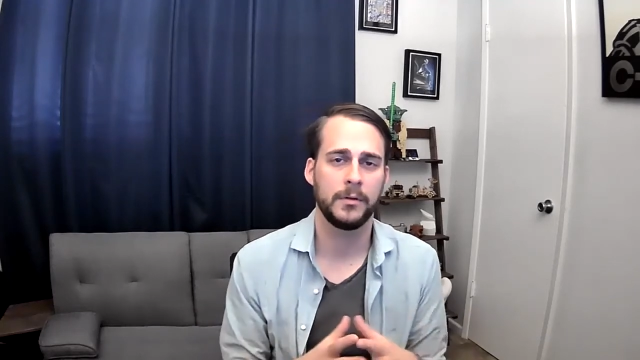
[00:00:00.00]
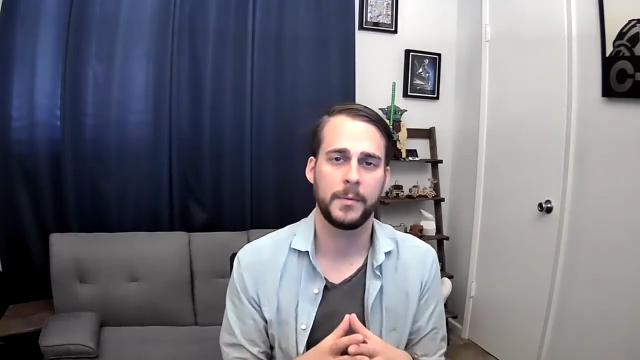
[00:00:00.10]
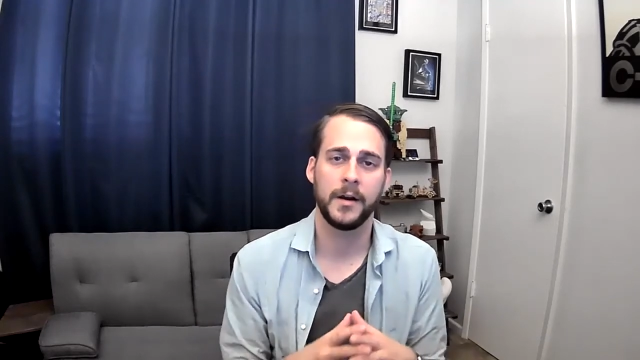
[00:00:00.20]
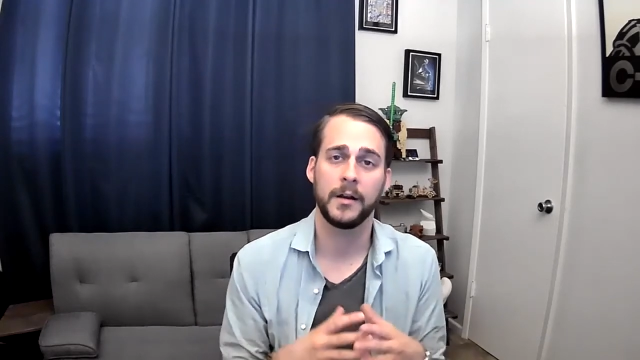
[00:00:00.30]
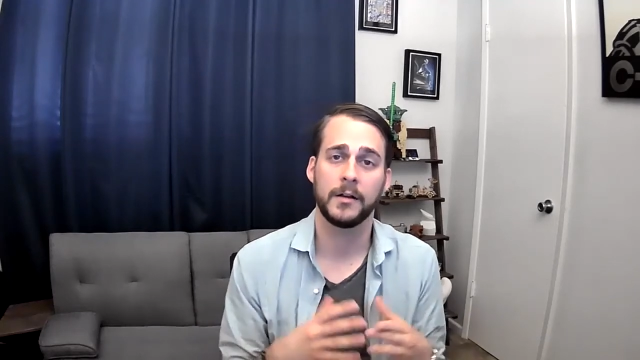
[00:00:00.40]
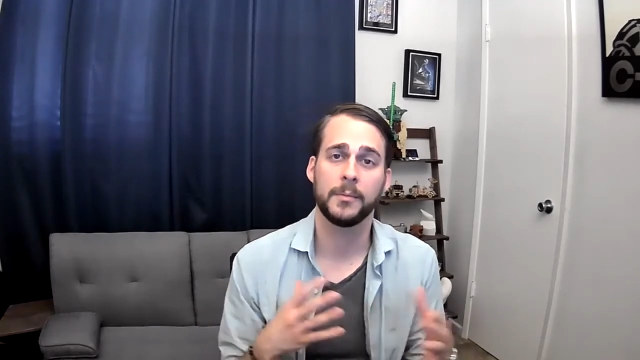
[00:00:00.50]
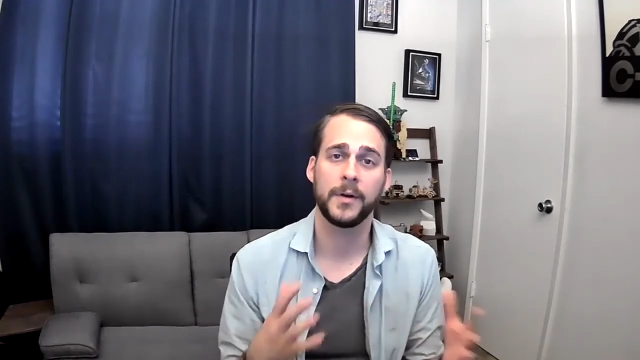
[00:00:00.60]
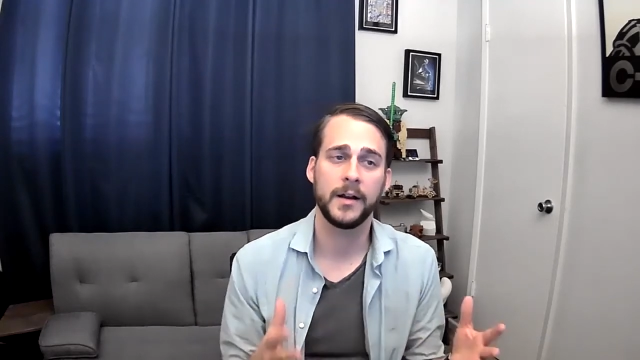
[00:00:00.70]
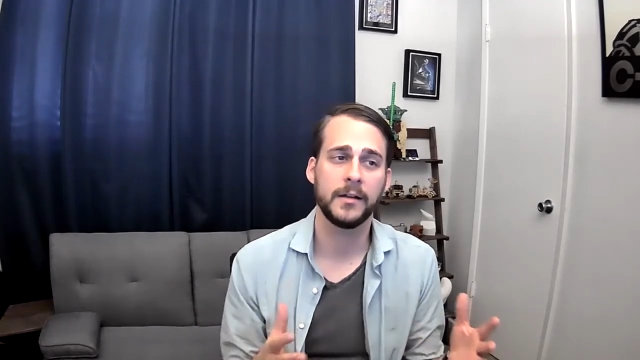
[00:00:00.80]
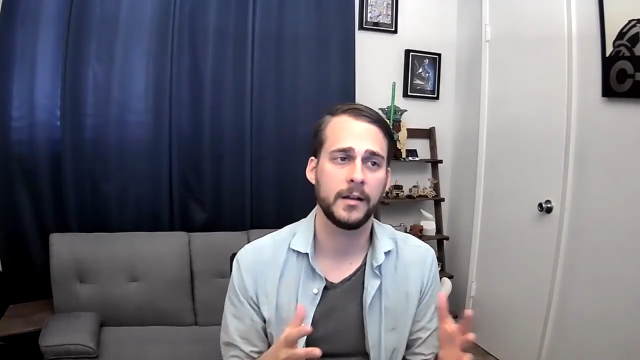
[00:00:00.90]
Depending on the
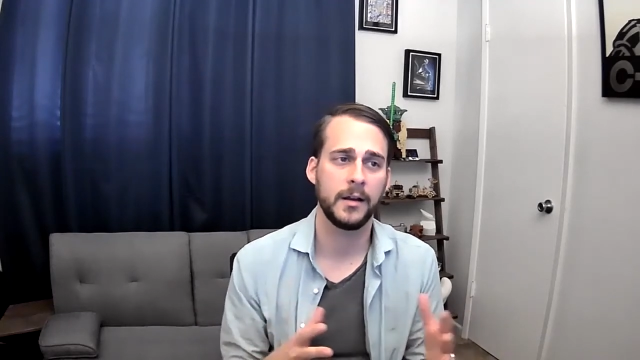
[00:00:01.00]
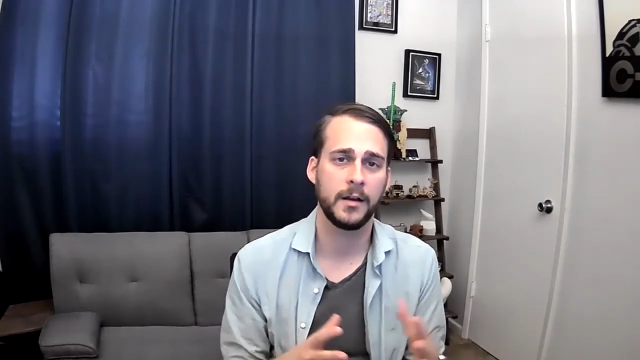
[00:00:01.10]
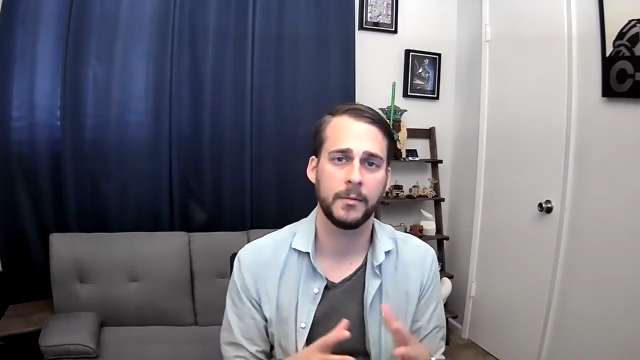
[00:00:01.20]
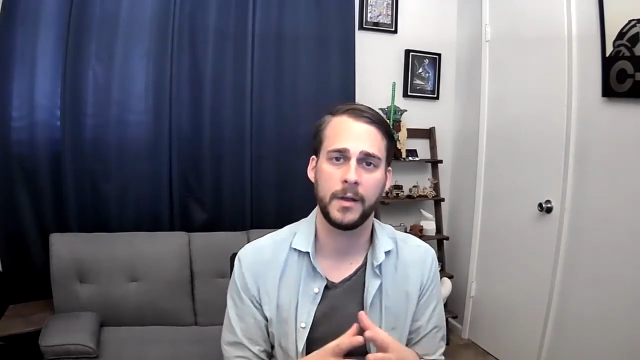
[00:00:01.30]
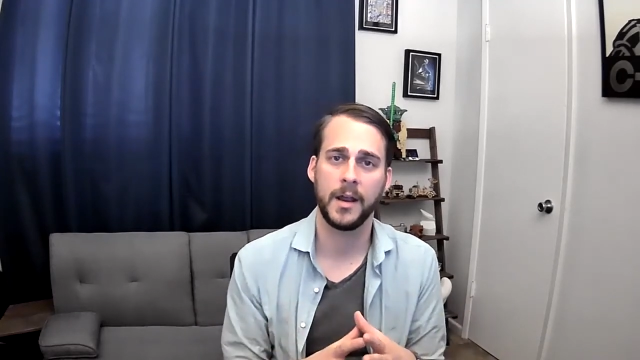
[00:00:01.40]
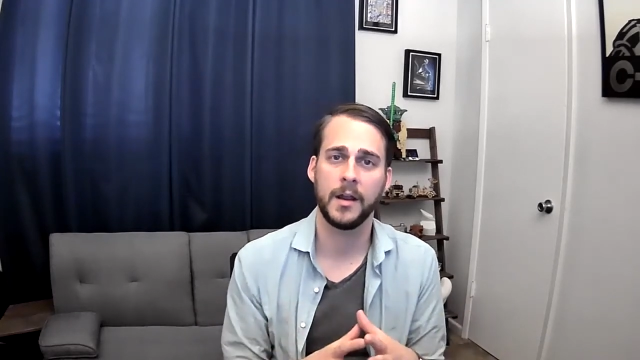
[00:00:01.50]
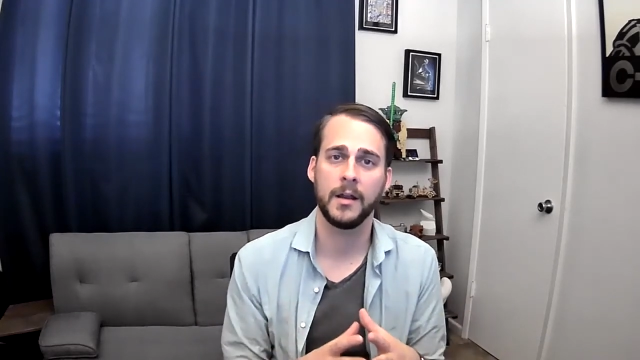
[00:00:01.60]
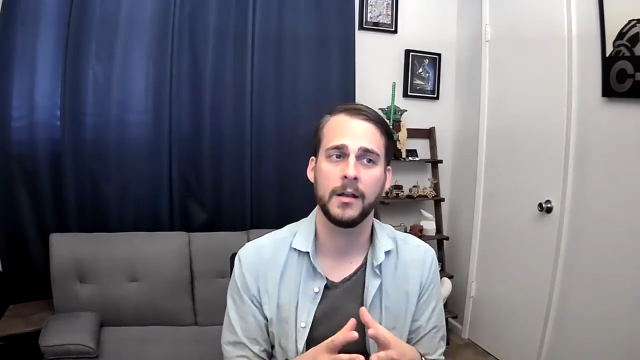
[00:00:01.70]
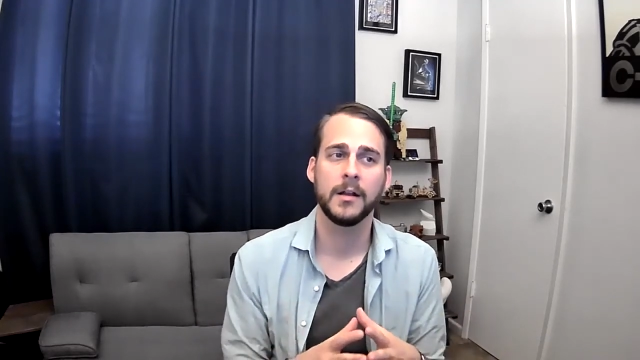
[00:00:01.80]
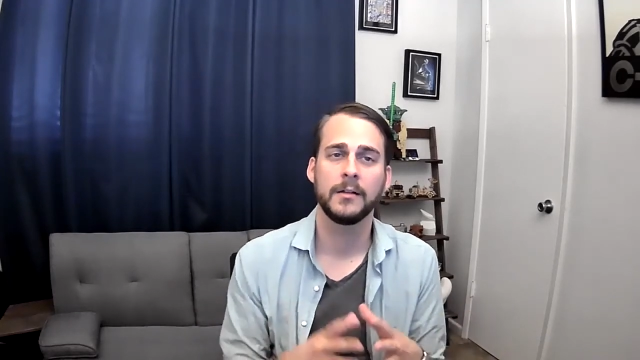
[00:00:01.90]
pricing, it
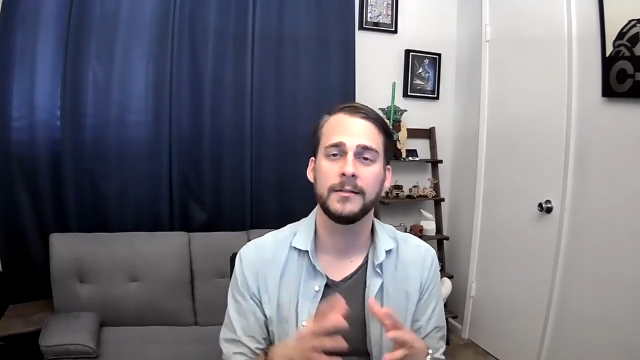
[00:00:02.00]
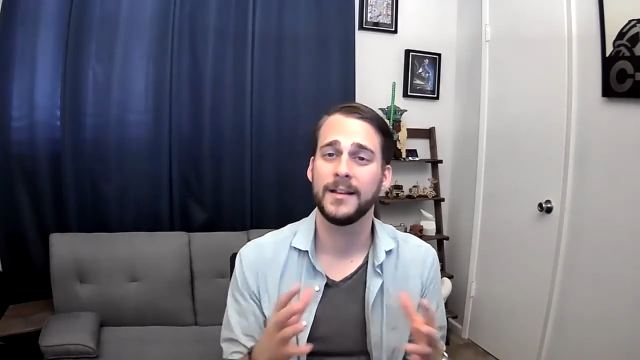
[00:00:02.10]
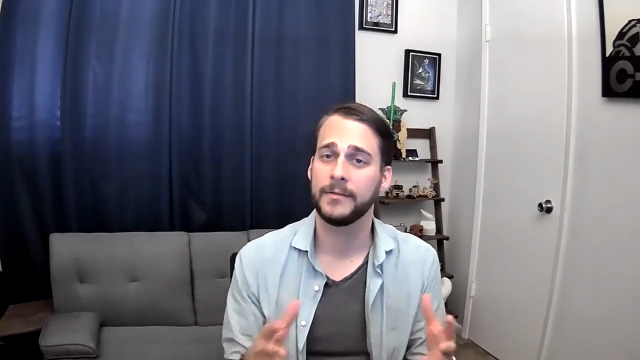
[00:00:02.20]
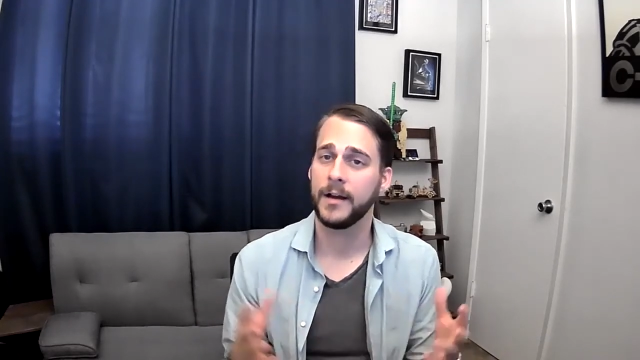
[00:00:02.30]
may leave